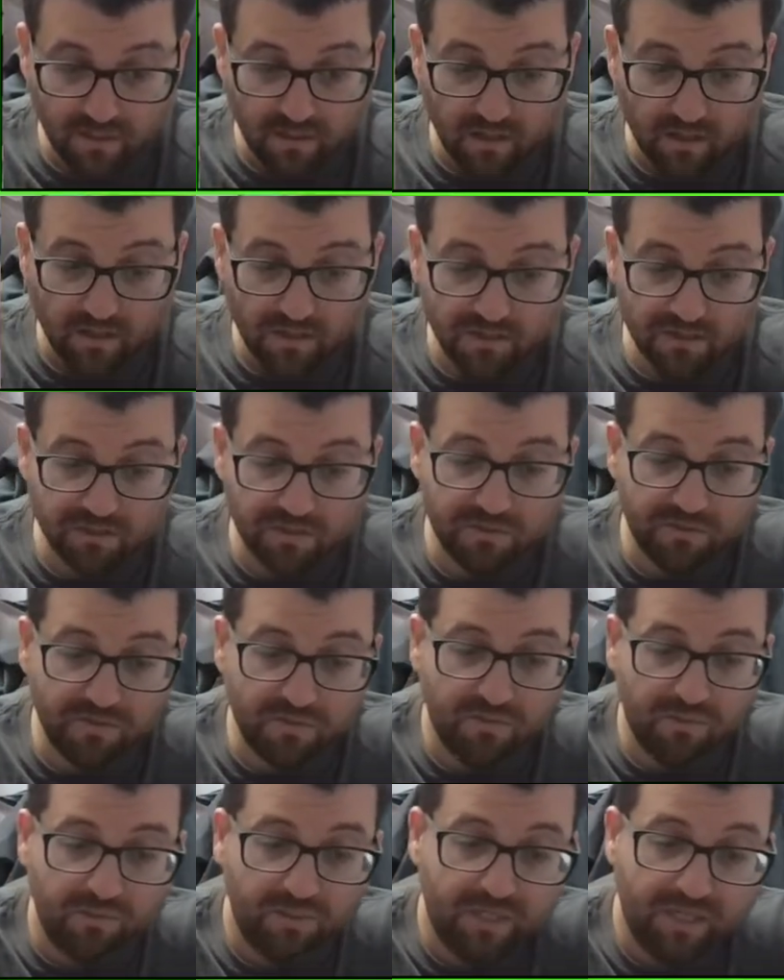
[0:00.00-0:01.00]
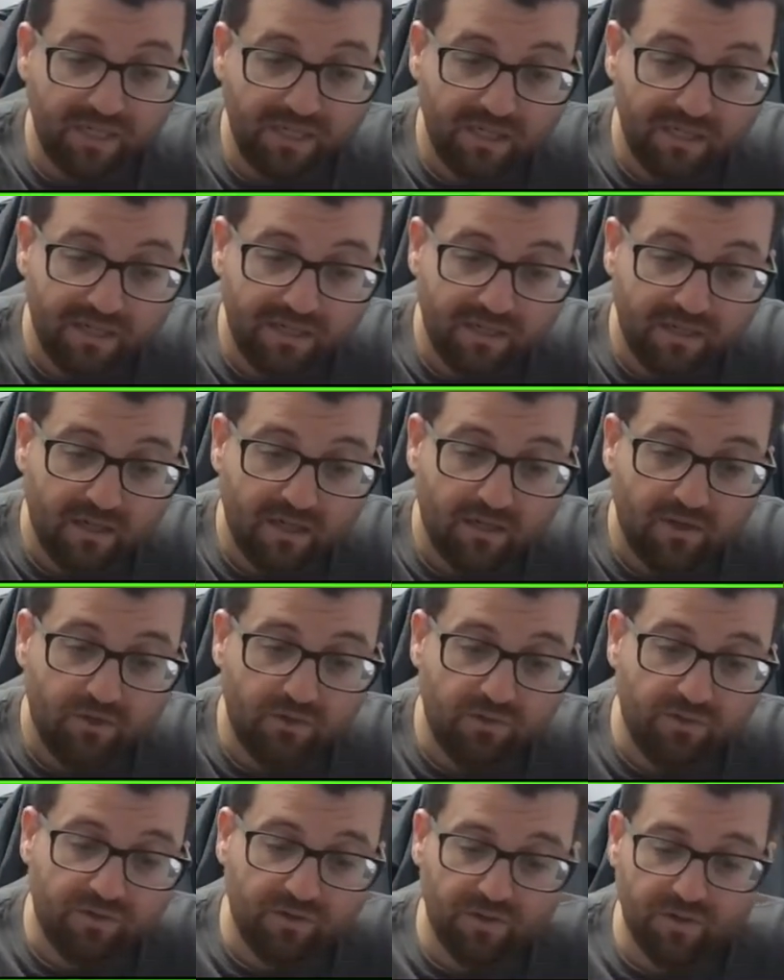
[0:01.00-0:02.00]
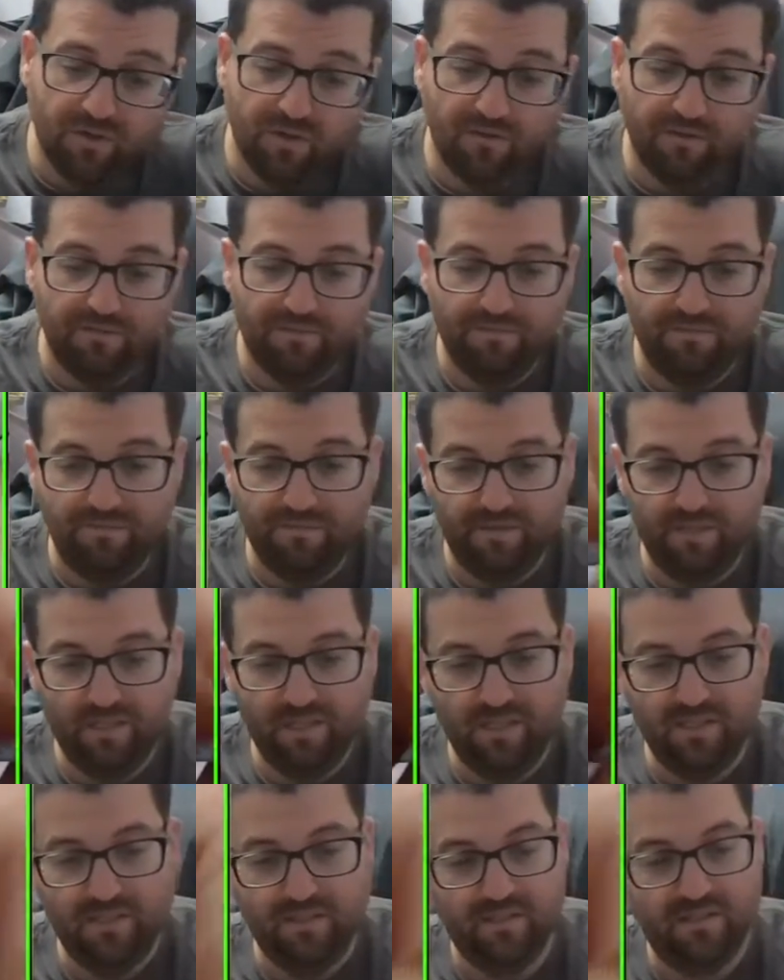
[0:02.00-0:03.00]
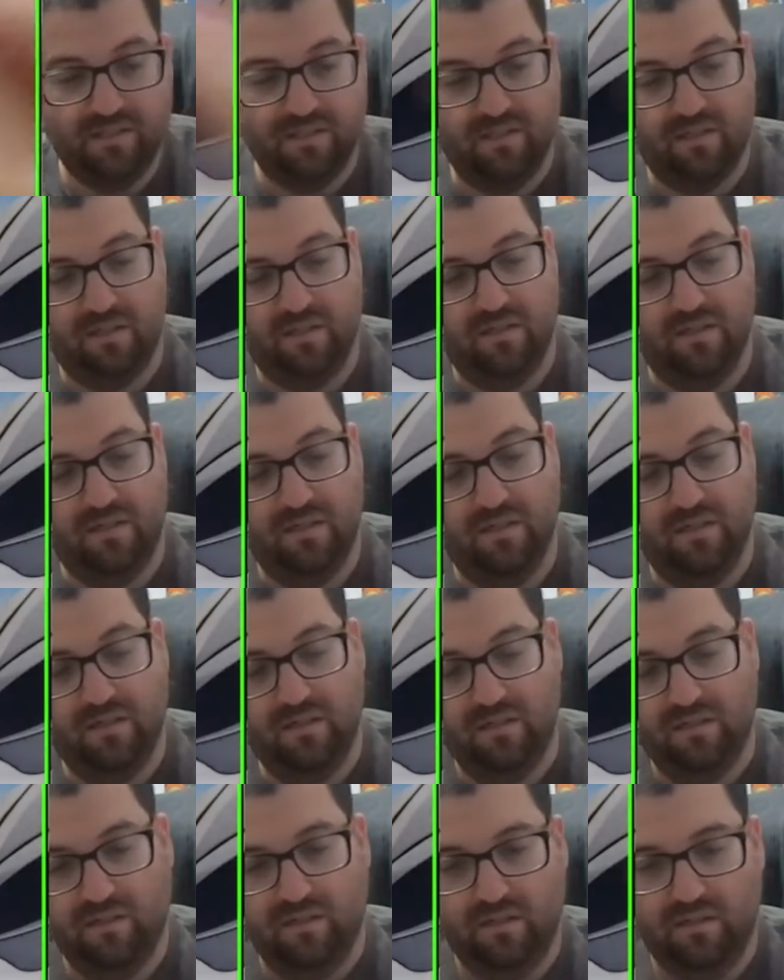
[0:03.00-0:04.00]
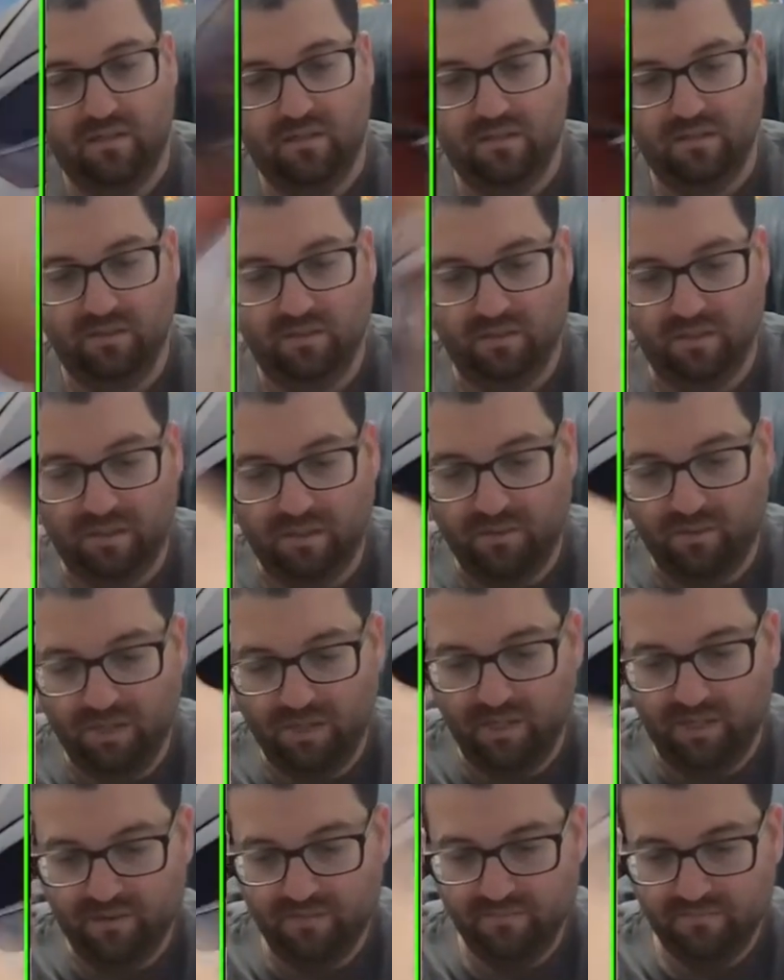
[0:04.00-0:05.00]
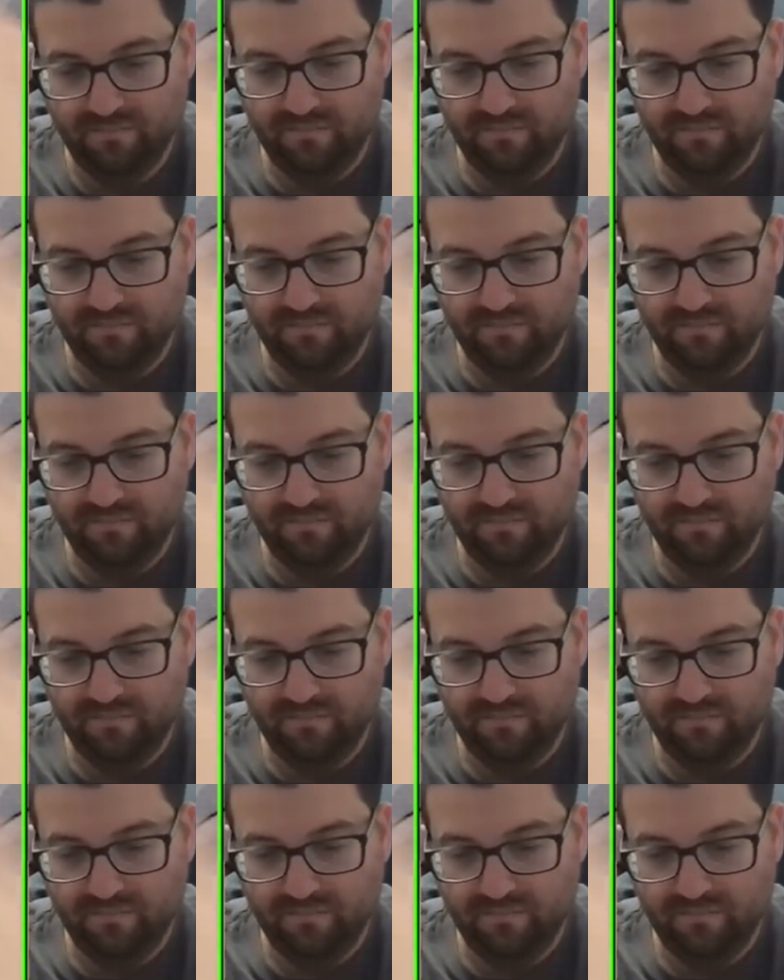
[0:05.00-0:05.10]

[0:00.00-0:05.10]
Hisuian Gudra V-Star. So we got 1 hit.